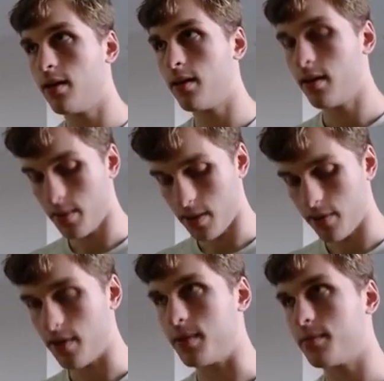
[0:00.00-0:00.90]
there we go, I
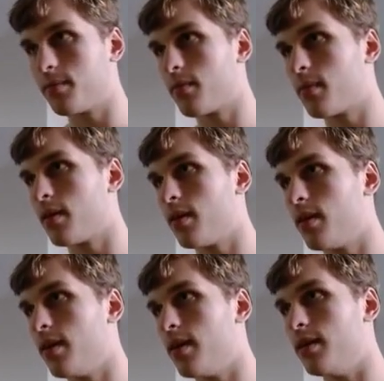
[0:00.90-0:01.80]
found it.
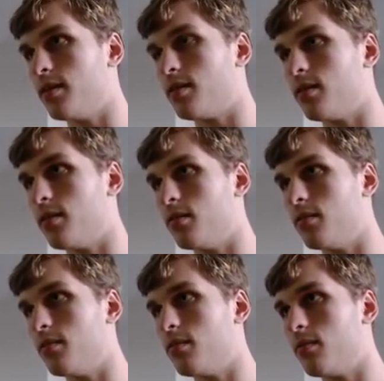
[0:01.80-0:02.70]
And
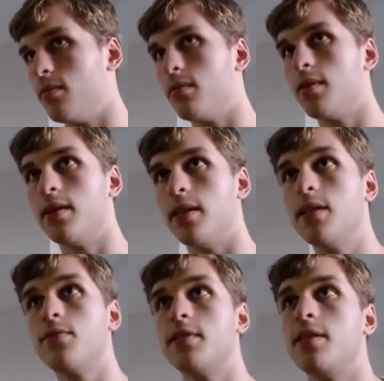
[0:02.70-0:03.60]
so the
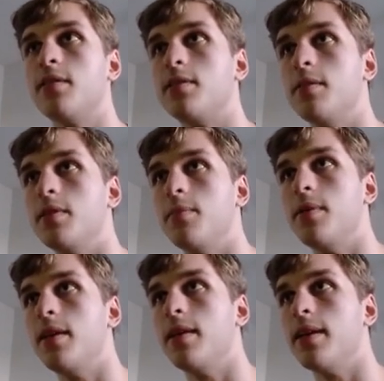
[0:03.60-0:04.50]
difference here seems to
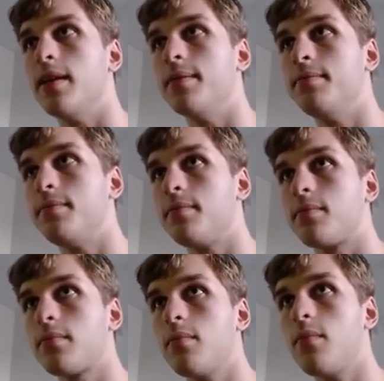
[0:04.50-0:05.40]
be that
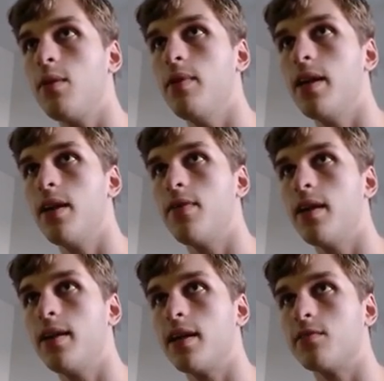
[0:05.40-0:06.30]
we have
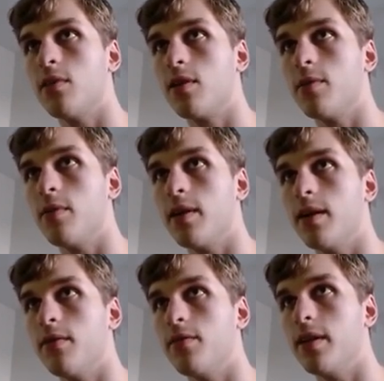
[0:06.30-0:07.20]
an extra argument right
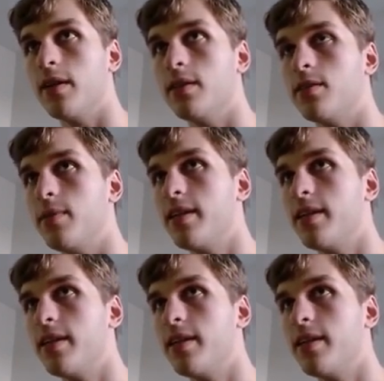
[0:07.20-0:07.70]
here, v. So we can